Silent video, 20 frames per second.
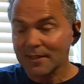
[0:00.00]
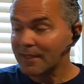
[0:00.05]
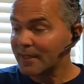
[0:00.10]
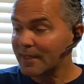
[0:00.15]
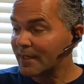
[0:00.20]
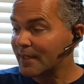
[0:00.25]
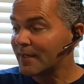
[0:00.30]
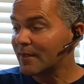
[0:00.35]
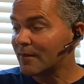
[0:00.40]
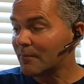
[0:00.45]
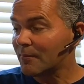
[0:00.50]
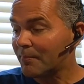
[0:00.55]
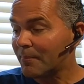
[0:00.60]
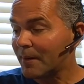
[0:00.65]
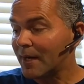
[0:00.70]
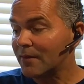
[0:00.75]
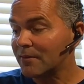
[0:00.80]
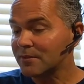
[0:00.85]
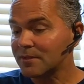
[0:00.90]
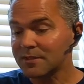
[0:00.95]

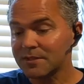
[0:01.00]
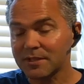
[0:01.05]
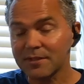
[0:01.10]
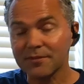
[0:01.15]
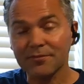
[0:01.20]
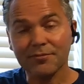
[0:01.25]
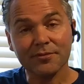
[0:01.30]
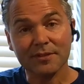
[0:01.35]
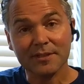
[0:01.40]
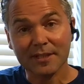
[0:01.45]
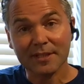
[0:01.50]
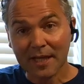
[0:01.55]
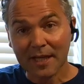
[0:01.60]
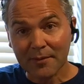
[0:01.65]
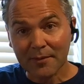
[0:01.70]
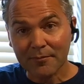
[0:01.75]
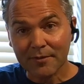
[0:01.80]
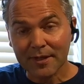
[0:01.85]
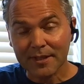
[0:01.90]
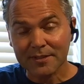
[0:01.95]
about the different
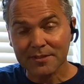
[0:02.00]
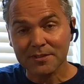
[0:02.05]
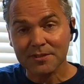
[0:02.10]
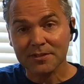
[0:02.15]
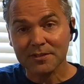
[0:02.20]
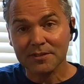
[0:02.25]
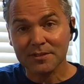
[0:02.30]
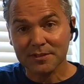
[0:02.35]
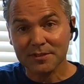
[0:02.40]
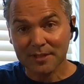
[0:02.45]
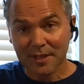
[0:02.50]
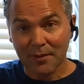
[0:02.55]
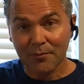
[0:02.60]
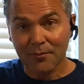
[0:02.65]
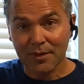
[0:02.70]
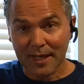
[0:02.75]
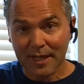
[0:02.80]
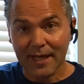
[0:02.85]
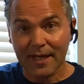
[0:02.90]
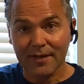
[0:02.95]
cameras that
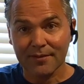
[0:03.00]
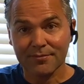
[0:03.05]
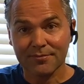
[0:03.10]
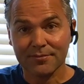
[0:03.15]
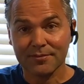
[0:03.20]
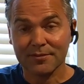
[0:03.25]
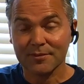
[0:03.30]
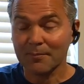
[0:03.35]
we have,